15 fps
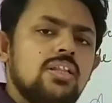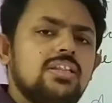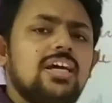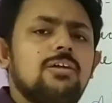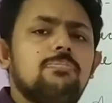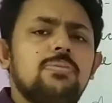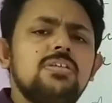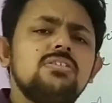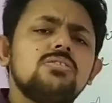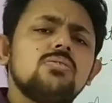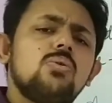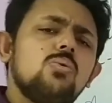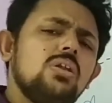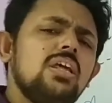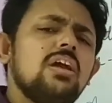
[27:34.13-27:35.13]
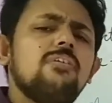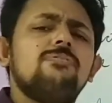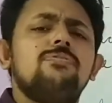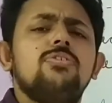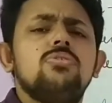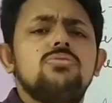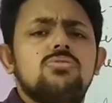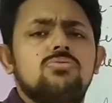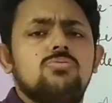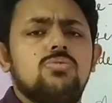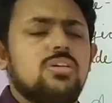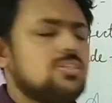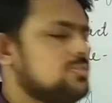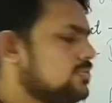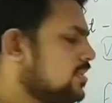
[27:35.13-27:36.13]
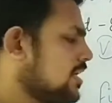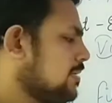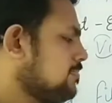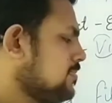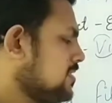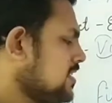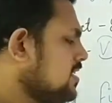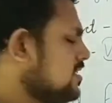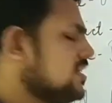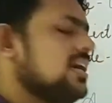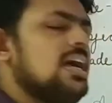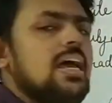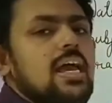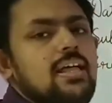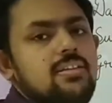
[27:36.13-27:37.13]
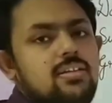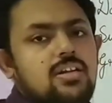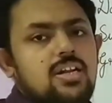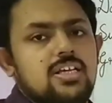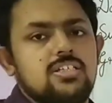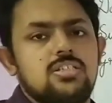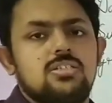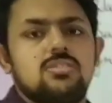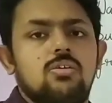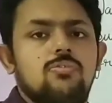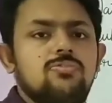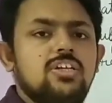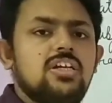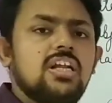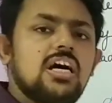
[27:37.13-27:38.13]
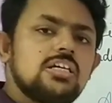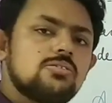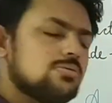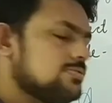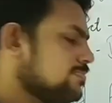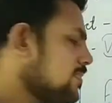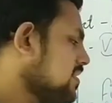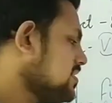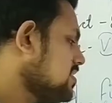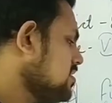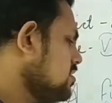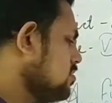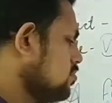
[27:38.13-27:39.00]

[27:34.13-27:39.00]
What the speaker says: that means only a few students were absent and the rest of the class was present.